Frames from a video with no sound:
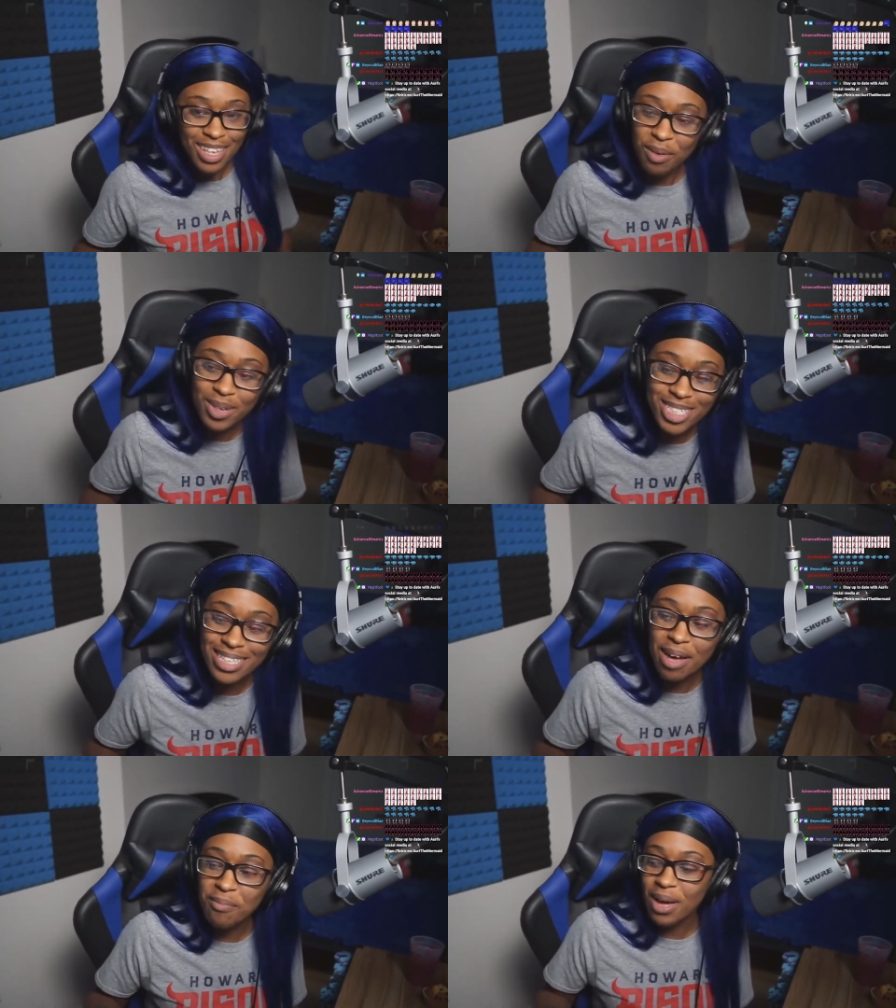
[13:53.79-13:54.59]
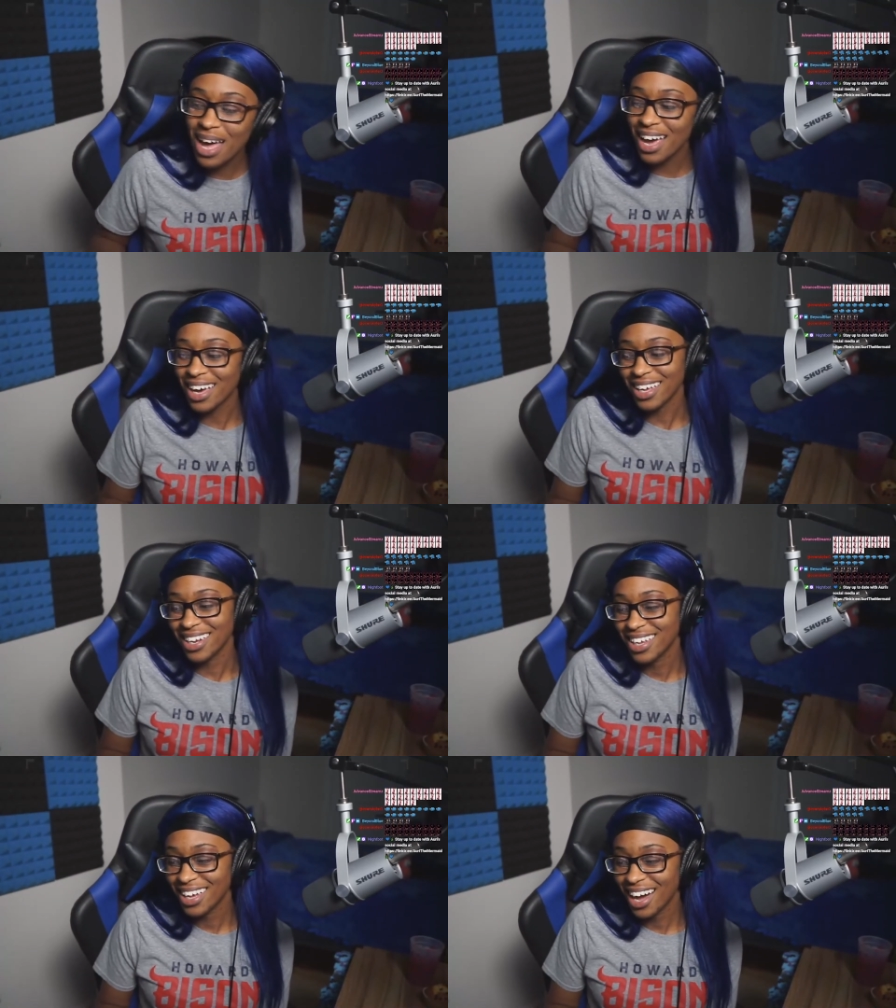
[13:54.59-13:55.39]
That wasn't that
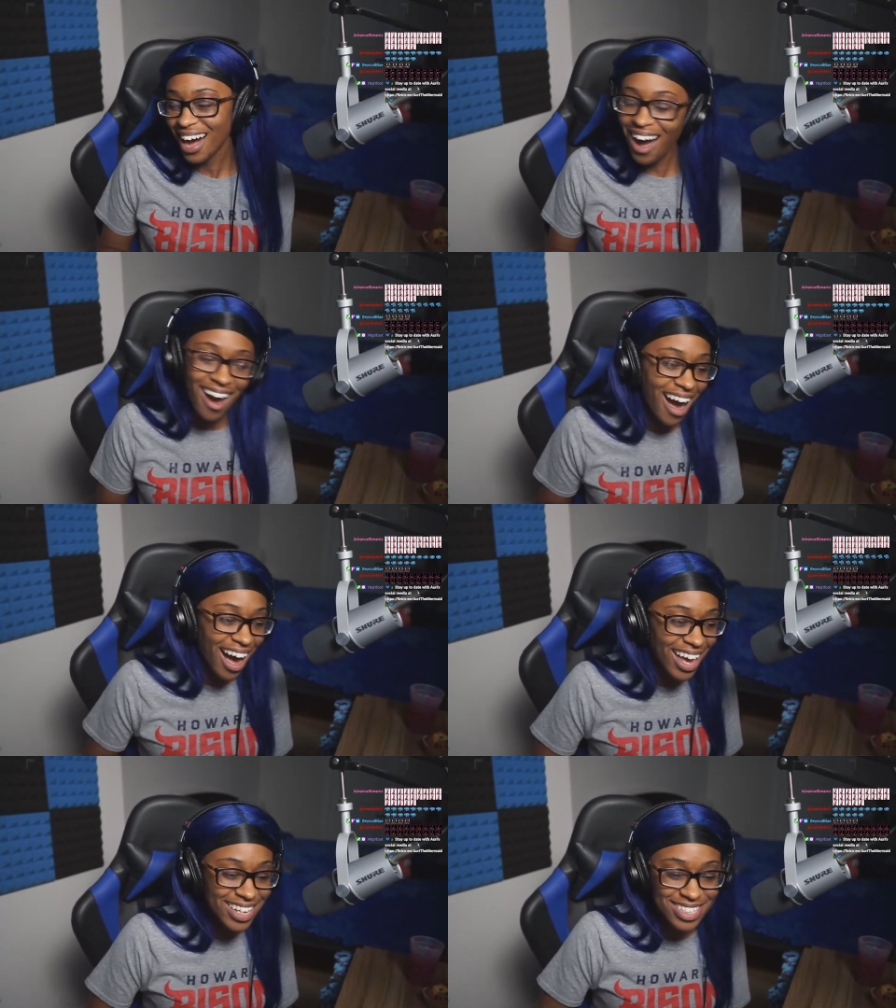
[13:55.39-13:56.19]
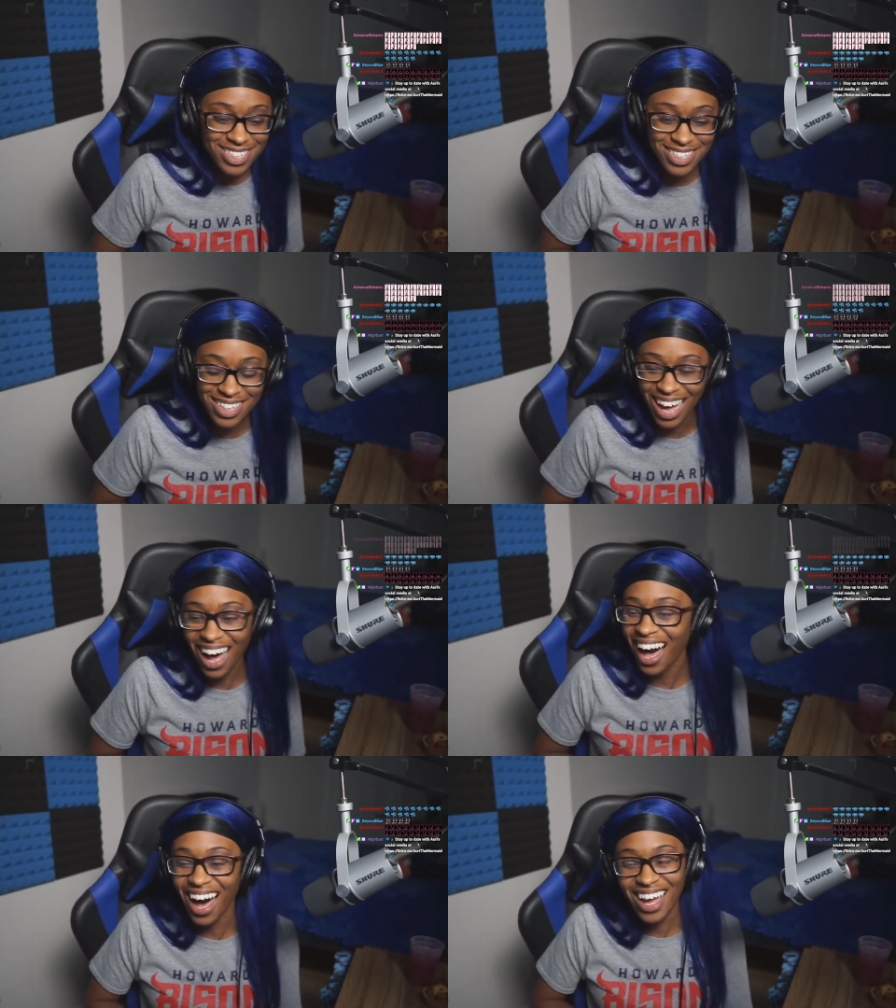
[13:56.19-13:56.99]
bad. All right,
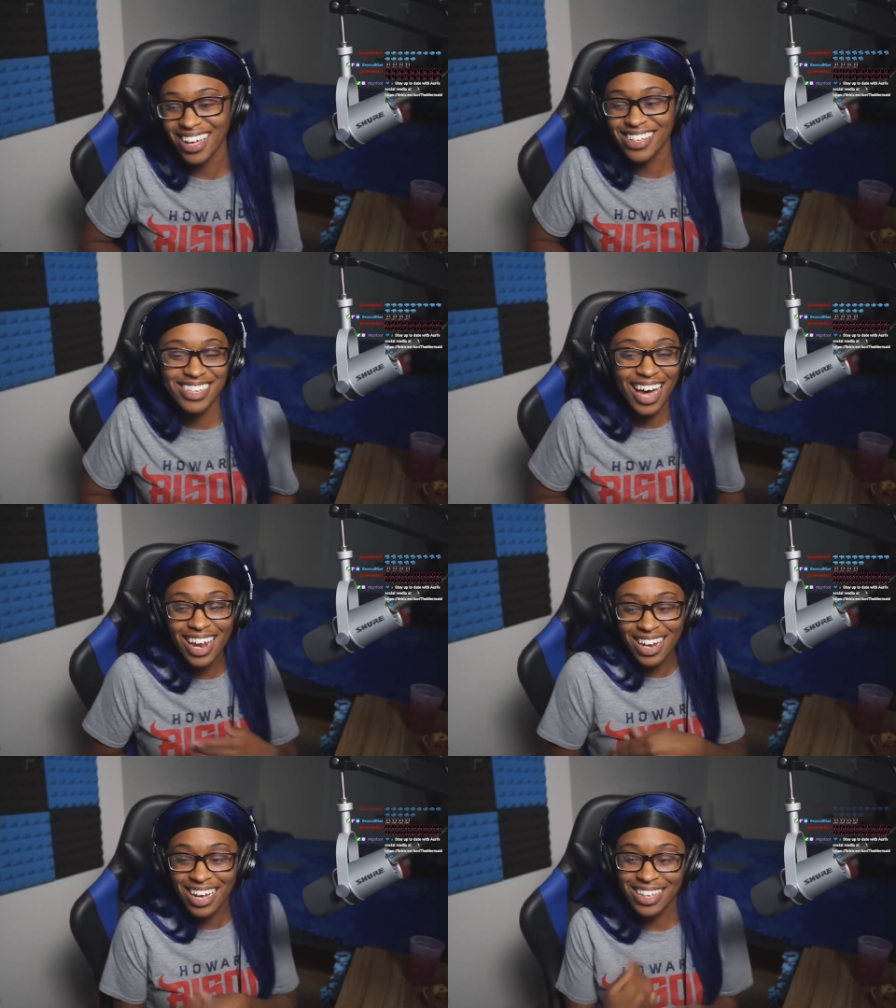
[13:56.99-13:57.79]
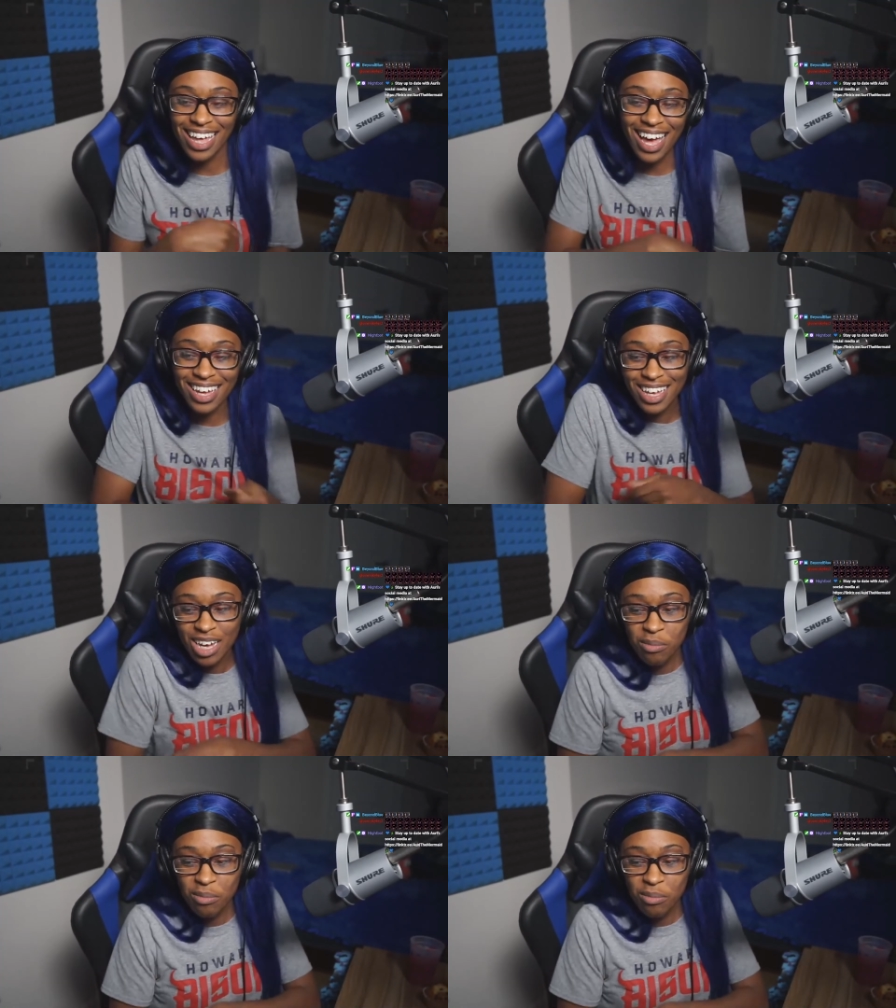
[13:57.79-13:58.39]
all right. I like that.